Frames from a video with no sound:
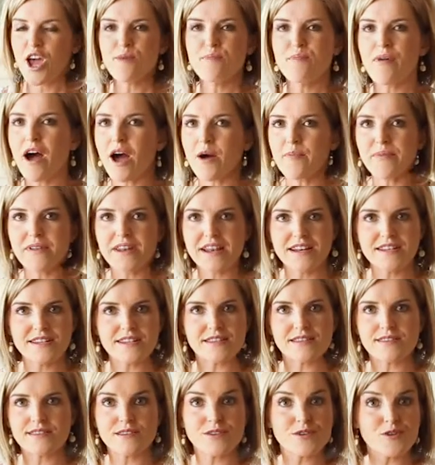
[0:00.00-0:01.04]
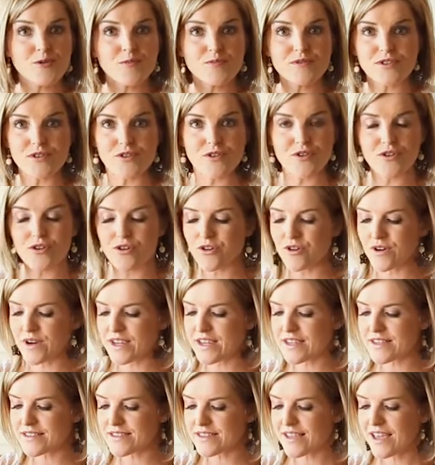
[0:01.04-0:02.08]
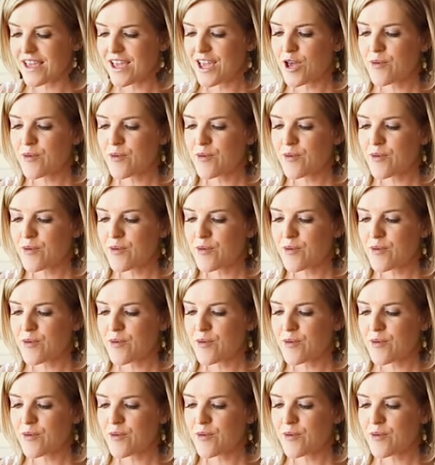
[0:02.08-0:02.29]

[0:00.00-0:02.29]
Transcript: pop it into soups or curries.